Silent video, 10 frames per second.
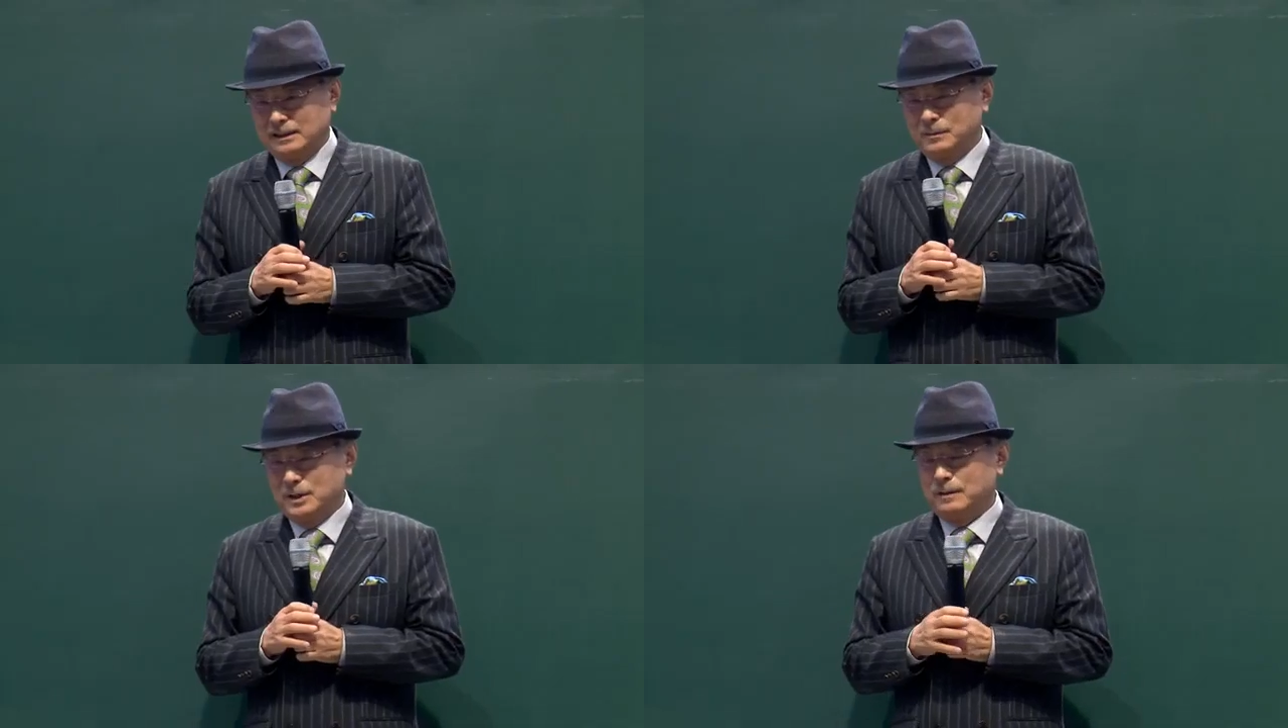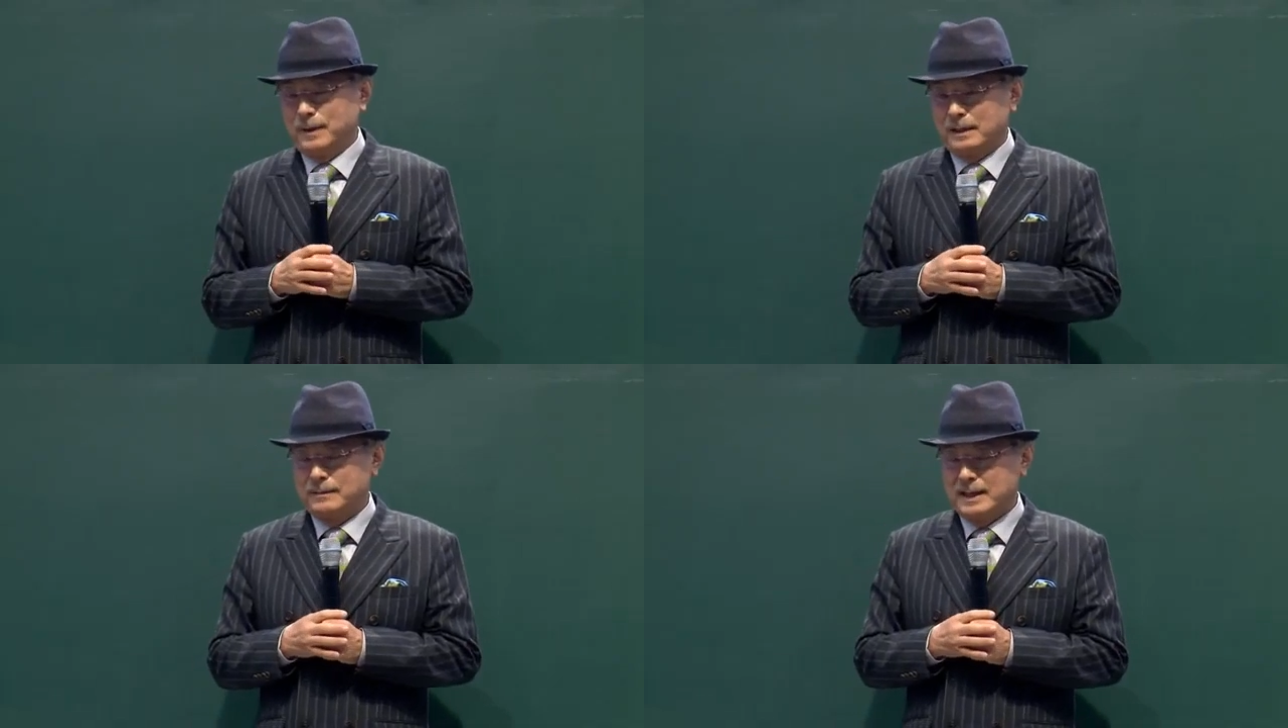it's
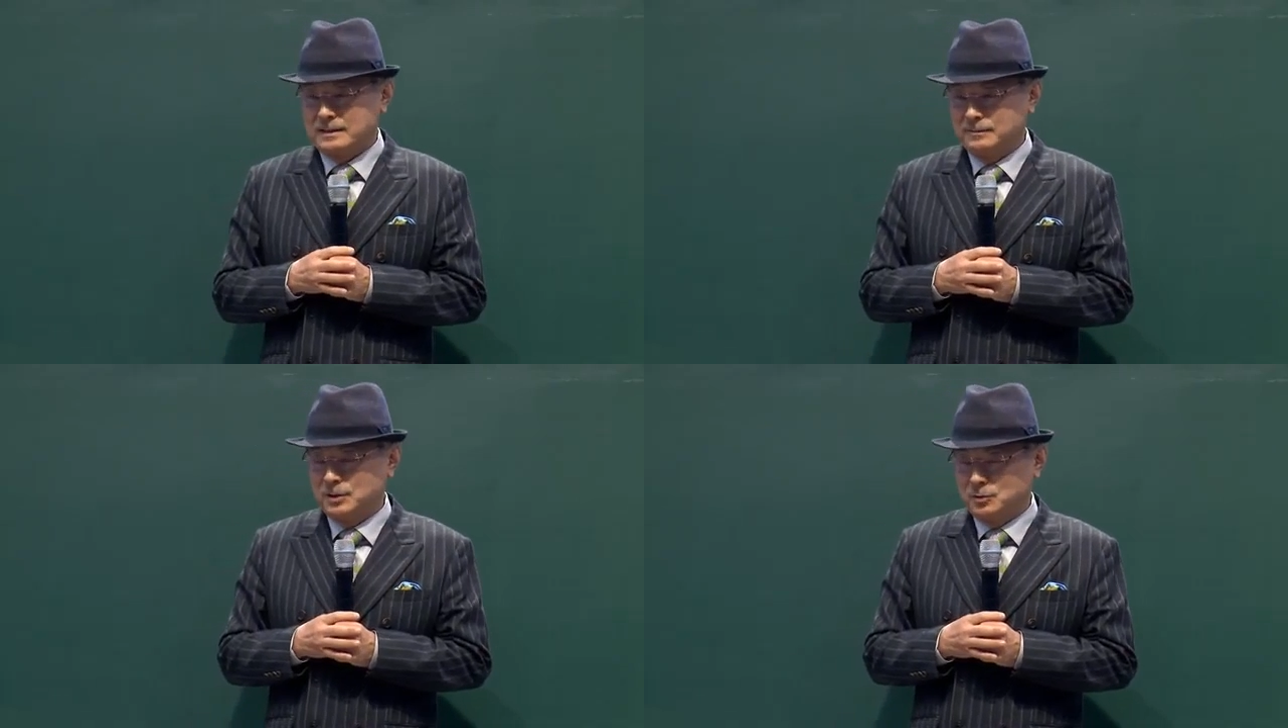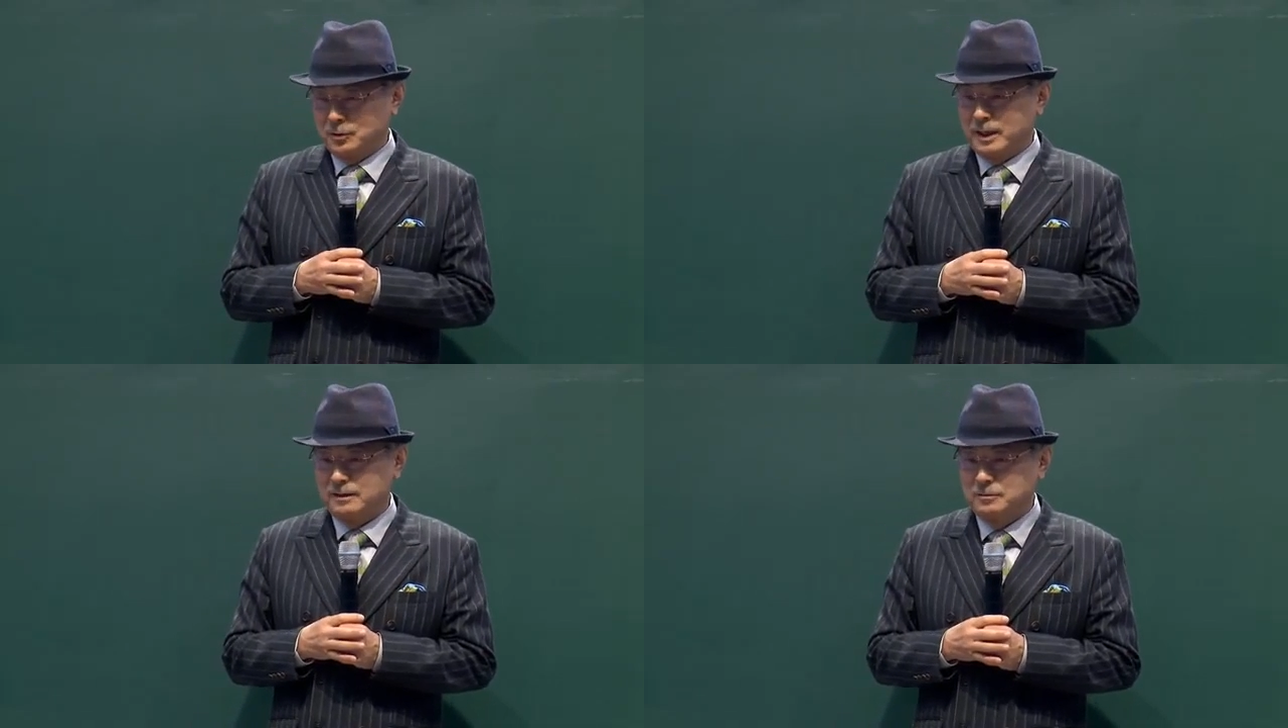not too late
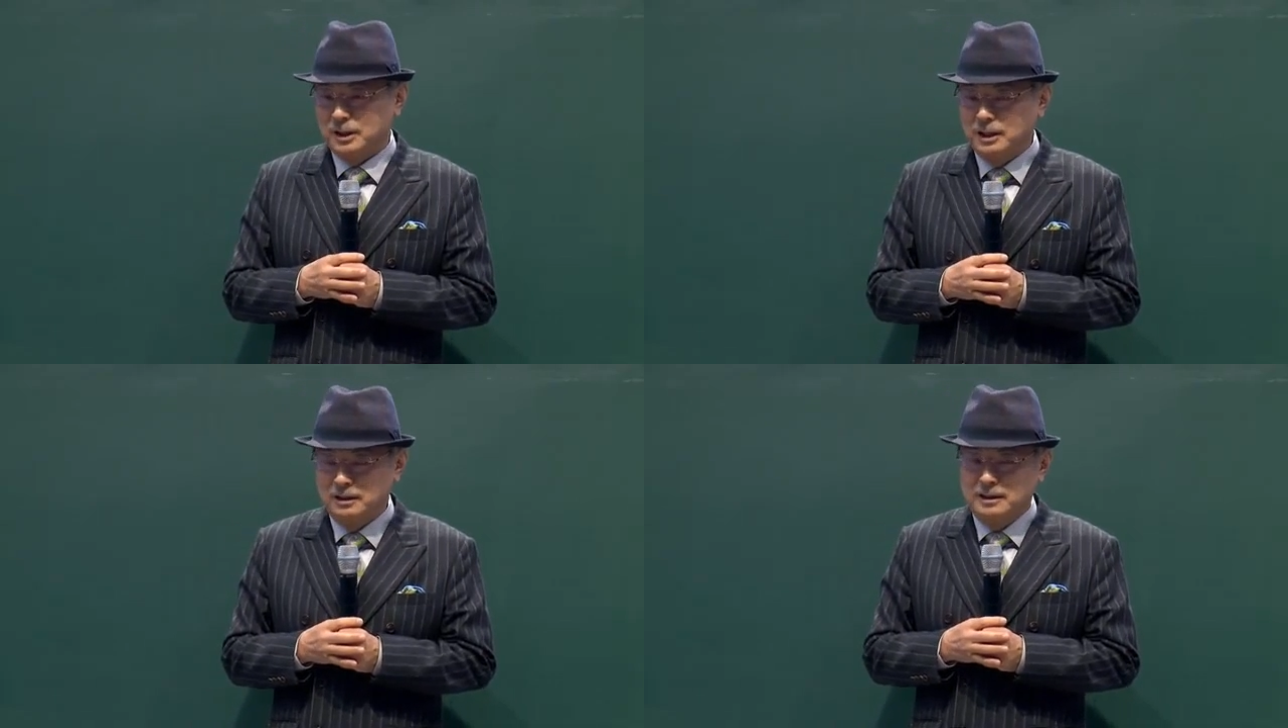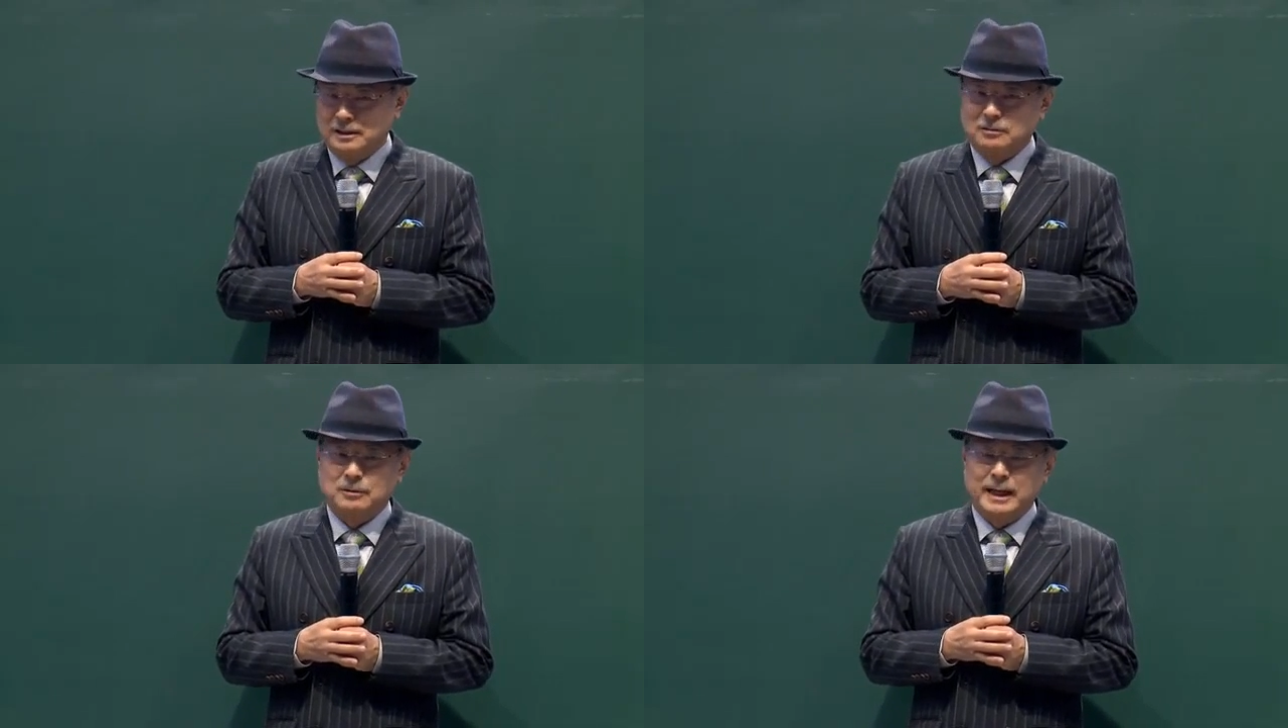at all,
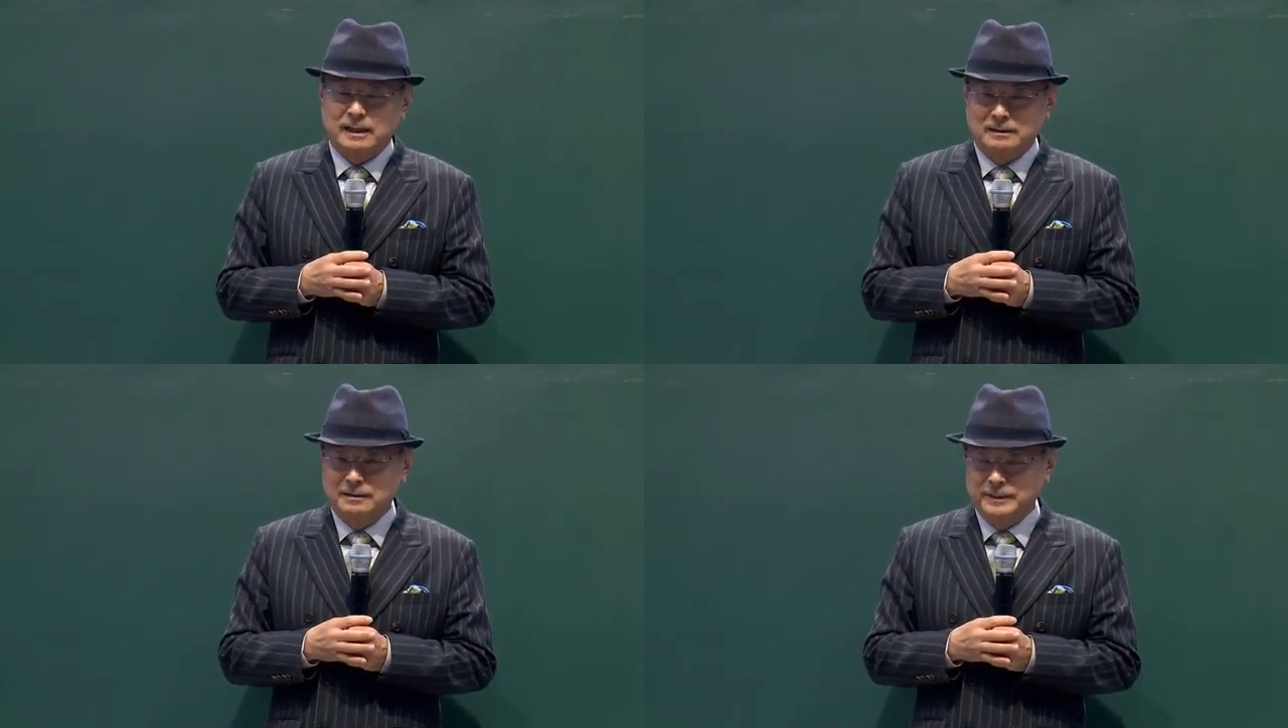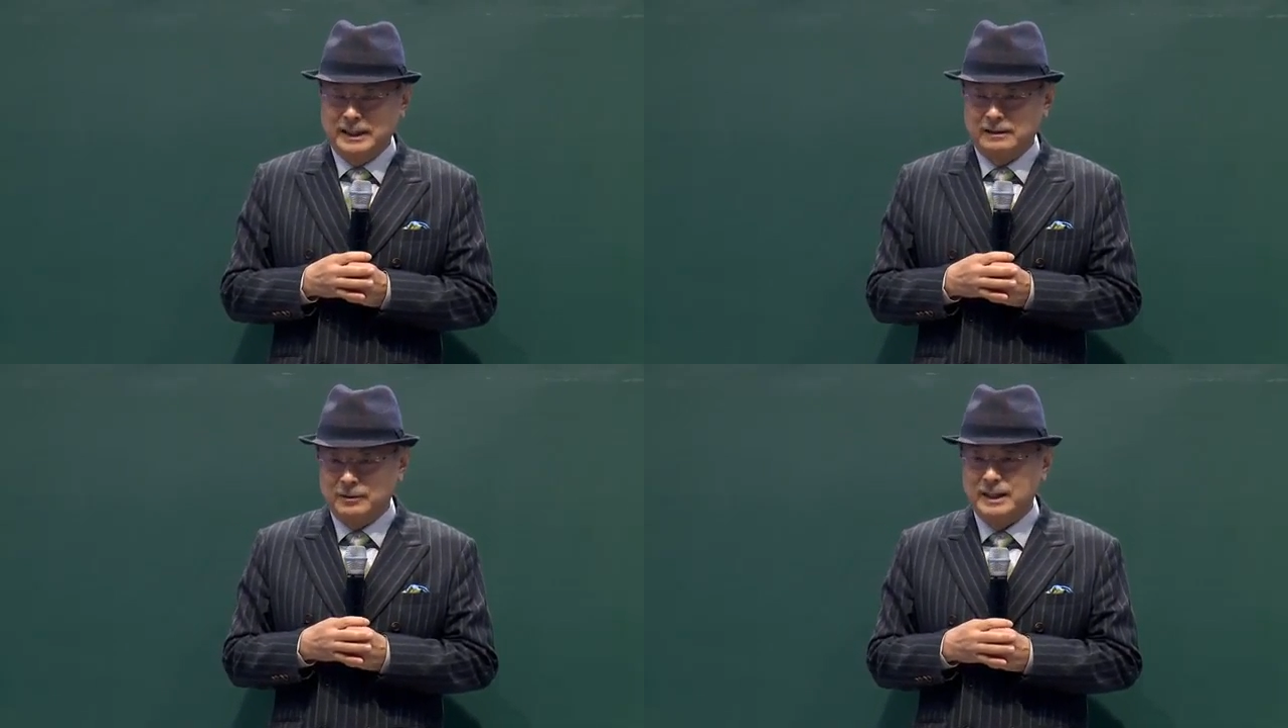
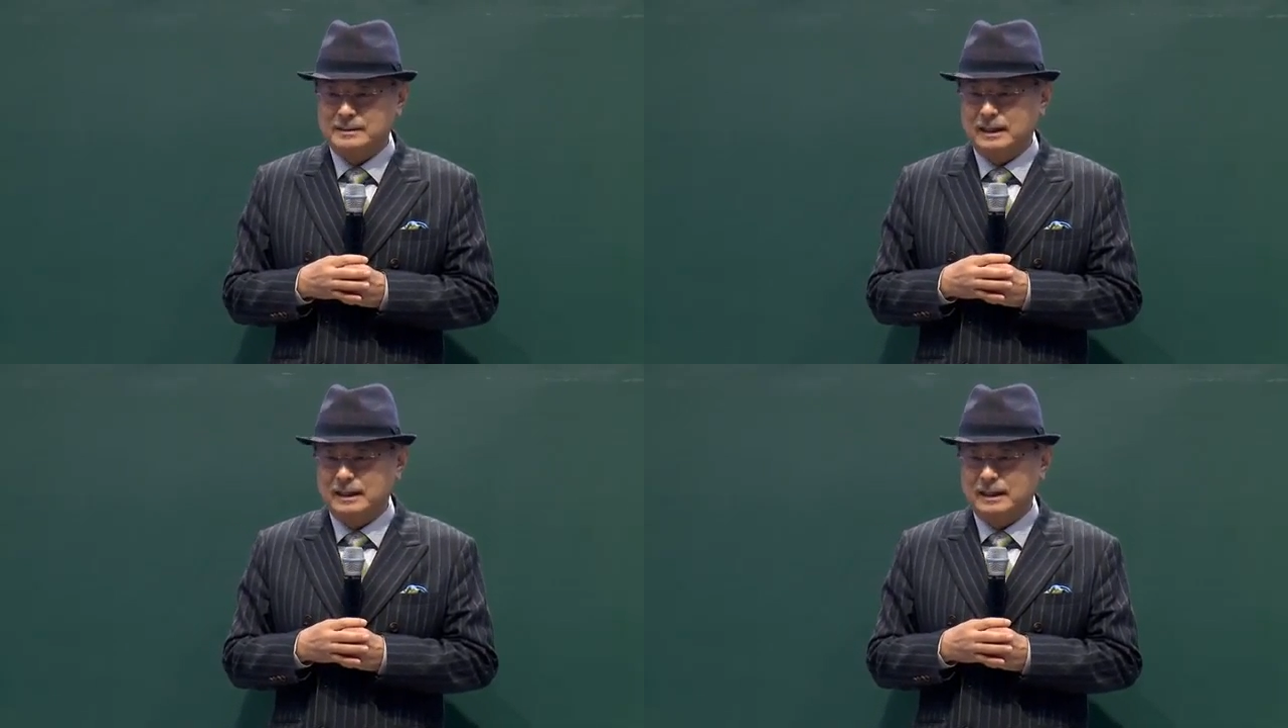especially in